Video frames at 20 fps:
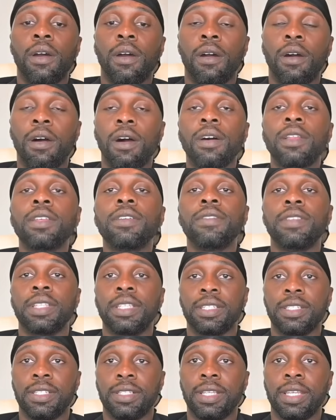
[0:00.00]
All of
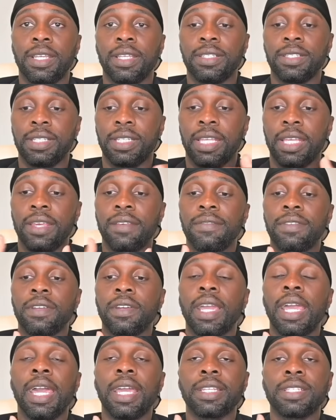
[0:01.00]
these things give
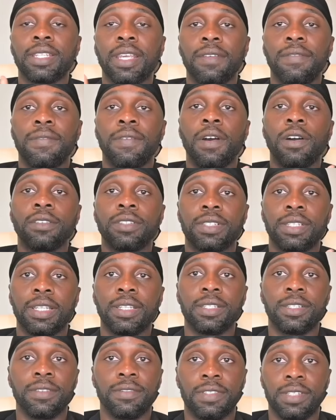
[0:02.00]
your ex a false
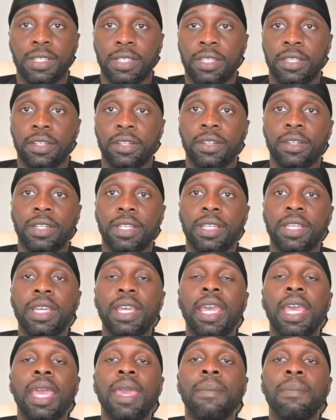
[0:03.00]
sense of security.
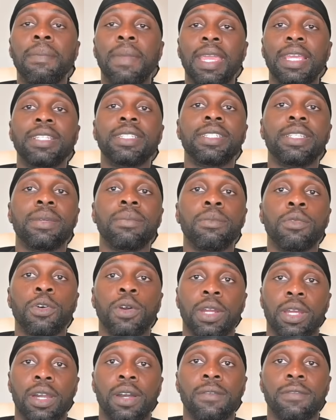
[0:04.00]
It makes them
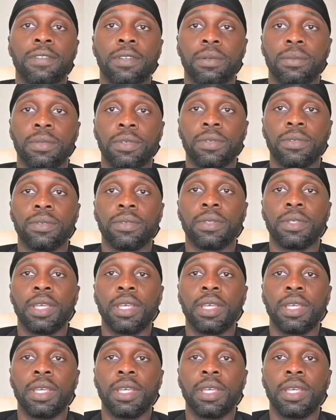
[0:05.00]
more comfortable.